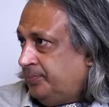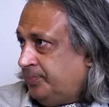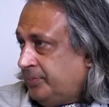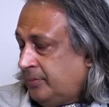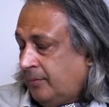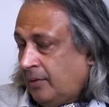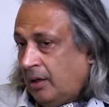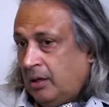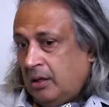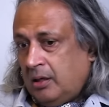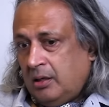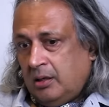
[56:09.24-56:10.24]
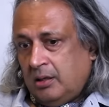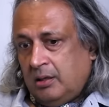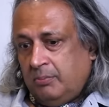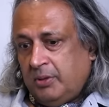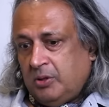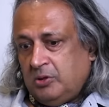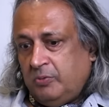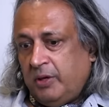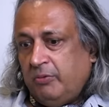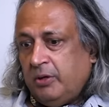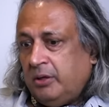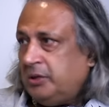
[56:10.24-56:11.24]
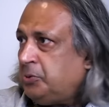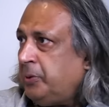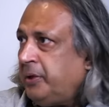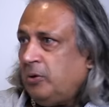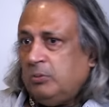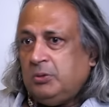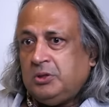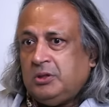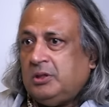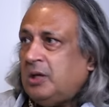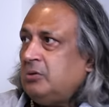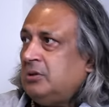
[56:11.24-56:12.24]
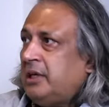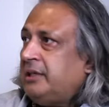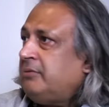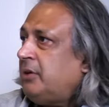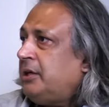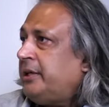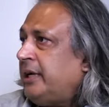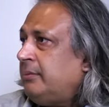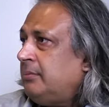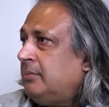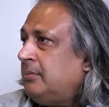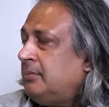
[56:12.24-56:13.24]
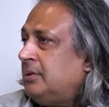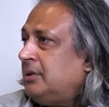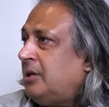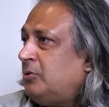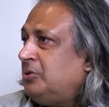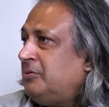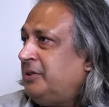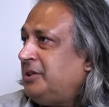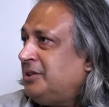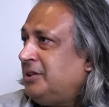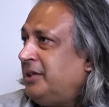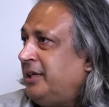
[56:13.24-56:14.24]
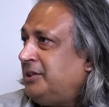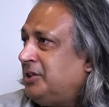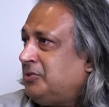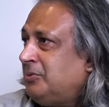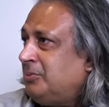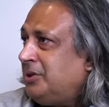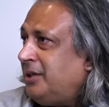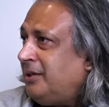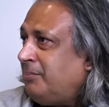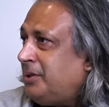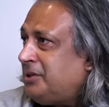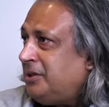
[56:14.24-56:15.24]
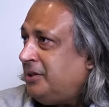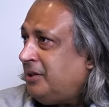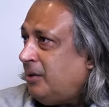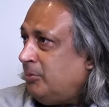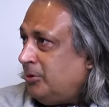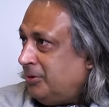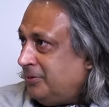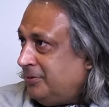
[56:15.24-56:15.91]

Okay. Because we were issuing almost at one time 1,000 visas a day just from the embassy in Kabul.